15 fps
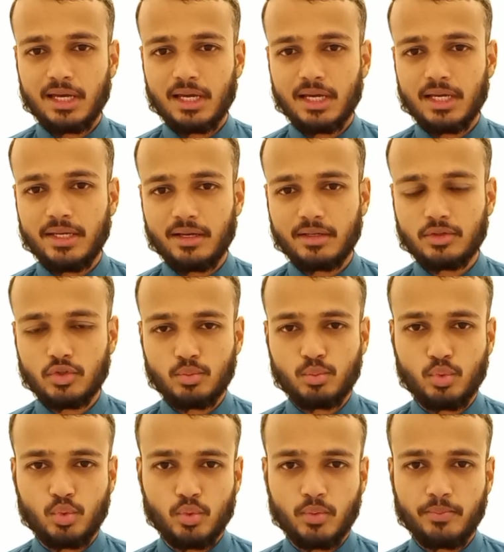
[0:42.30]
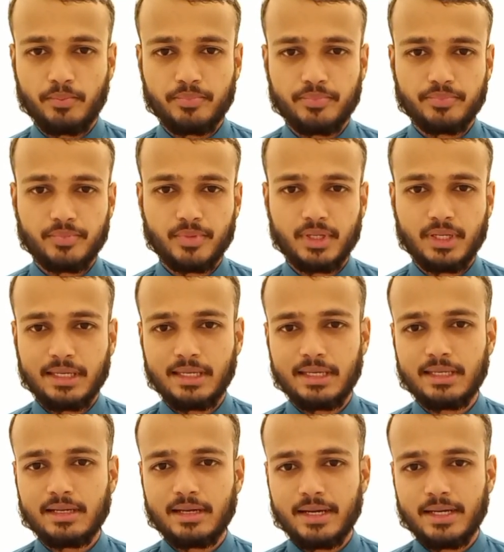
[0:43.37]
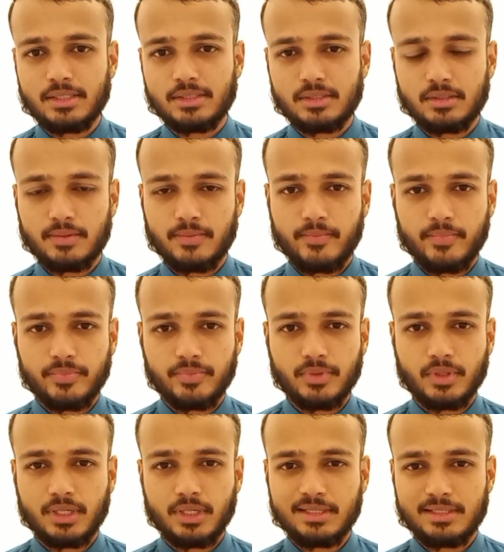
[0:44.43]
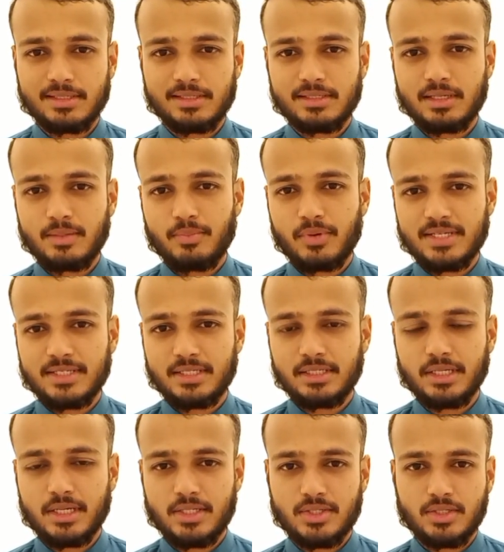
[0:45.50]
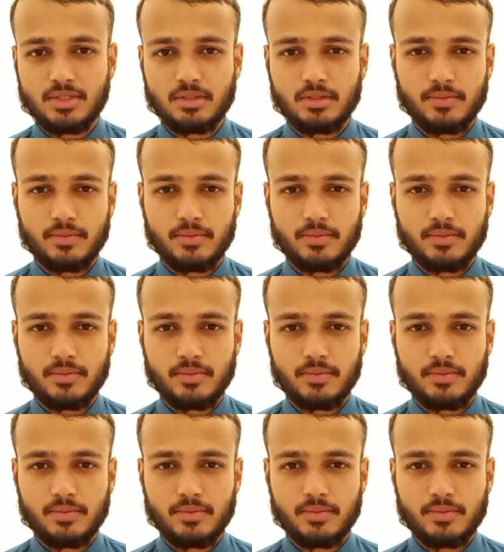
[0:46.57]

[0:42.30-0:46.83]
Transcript: Yaktubu, he writes. This is a present tense.